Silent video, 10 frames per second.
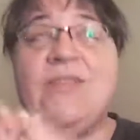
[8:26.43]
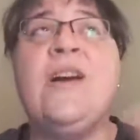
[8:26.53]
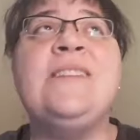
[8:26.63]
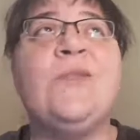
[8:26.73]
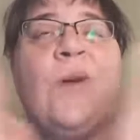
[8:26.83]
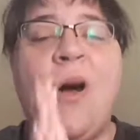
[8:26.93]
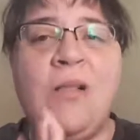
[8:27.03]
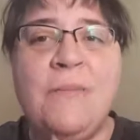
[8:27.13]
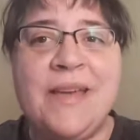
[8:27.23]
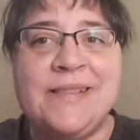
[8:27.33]
You guys are all
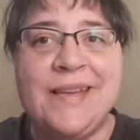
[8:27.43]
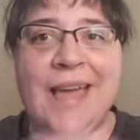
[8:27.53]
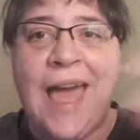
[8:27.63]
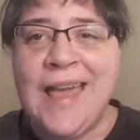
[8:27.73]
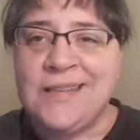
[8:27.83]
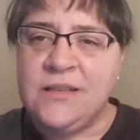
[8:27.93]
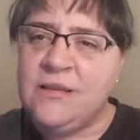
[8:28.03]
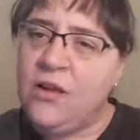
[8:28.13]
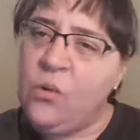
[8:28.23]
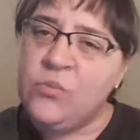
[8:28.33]
amazing, and
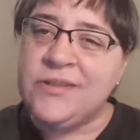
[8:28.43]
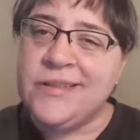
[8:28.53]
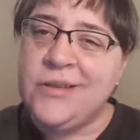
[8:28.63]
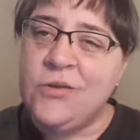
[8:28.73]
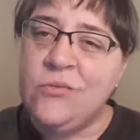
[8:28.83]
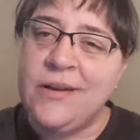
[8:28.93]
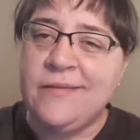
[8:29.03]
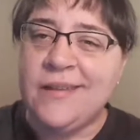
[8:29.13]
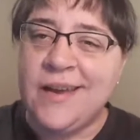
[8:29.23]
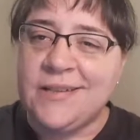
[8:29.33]
we'll see you in
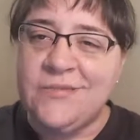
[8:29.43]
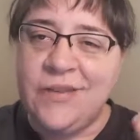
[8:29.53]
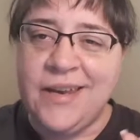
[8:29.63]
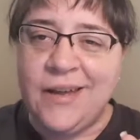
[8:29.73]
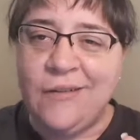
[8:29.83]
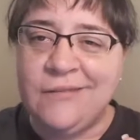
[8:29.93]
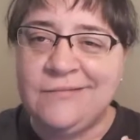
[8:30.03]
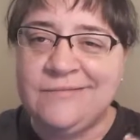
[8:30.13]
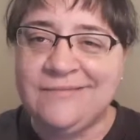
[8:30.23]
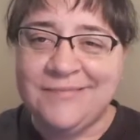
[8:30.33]
the next video.
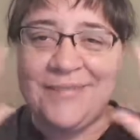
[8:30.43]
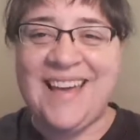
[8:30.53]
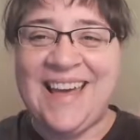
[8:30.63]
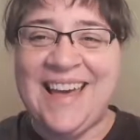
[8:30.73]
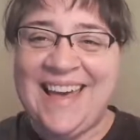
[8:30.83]
Bye-bye.